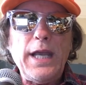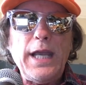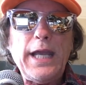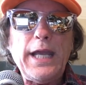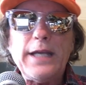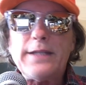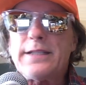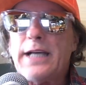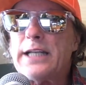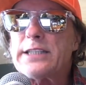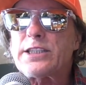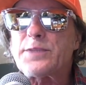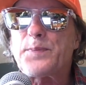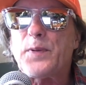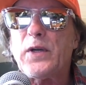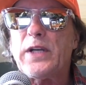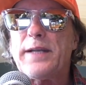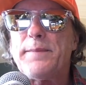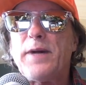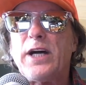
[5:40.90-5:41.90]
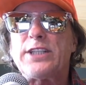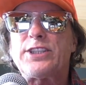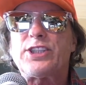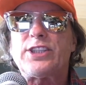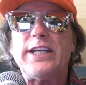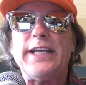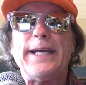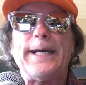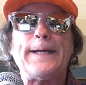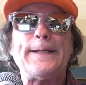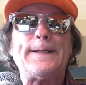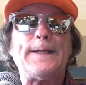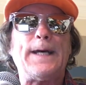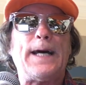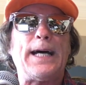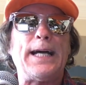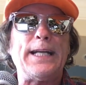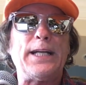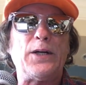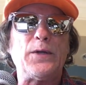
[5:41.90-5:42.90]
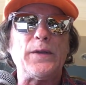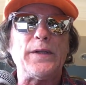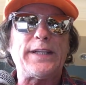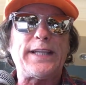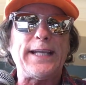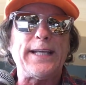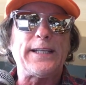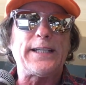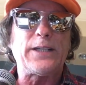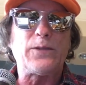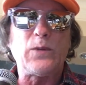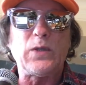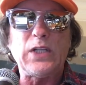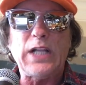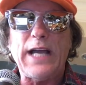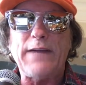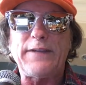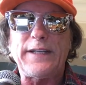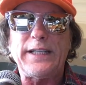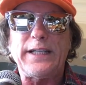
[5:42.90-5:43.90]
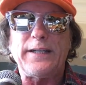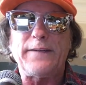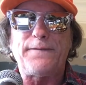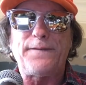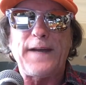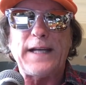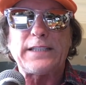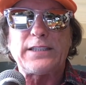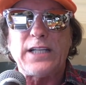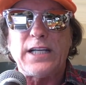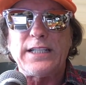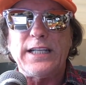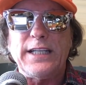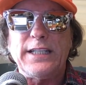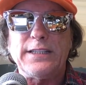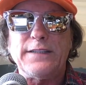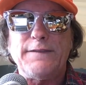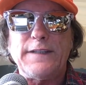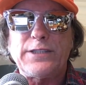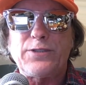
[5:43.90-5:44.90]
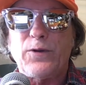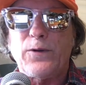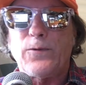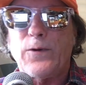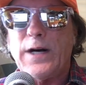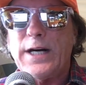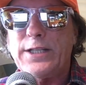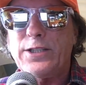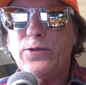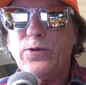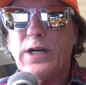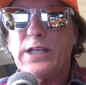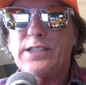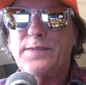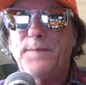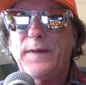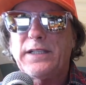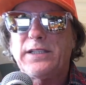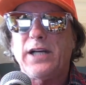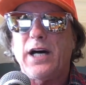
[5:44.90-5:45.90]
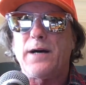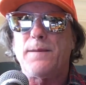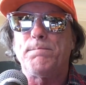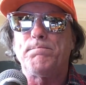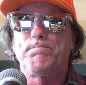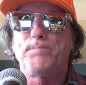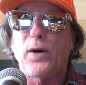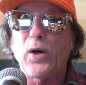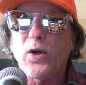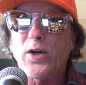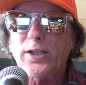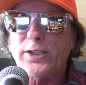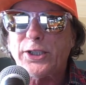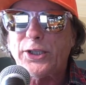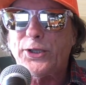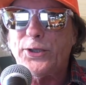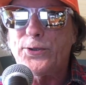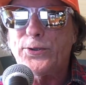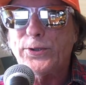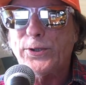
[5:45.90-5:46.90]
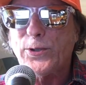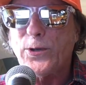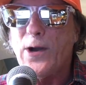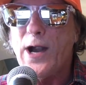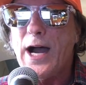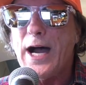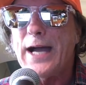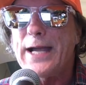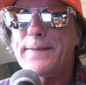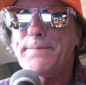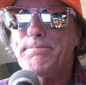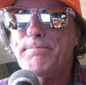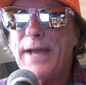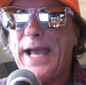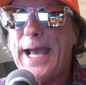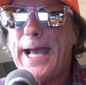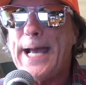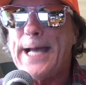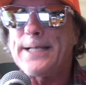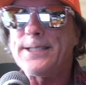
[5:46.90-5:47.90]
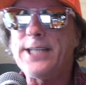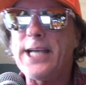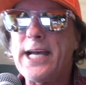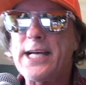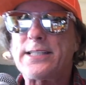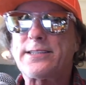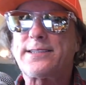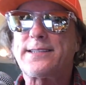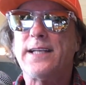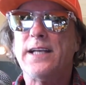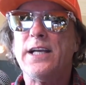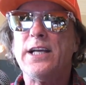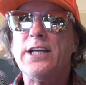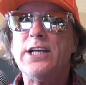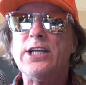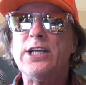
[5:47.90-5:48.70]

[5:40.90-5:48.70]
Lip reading: And that's pretty much it. I don't think it will have any effect on individual one who has become pork you crime man. Yes,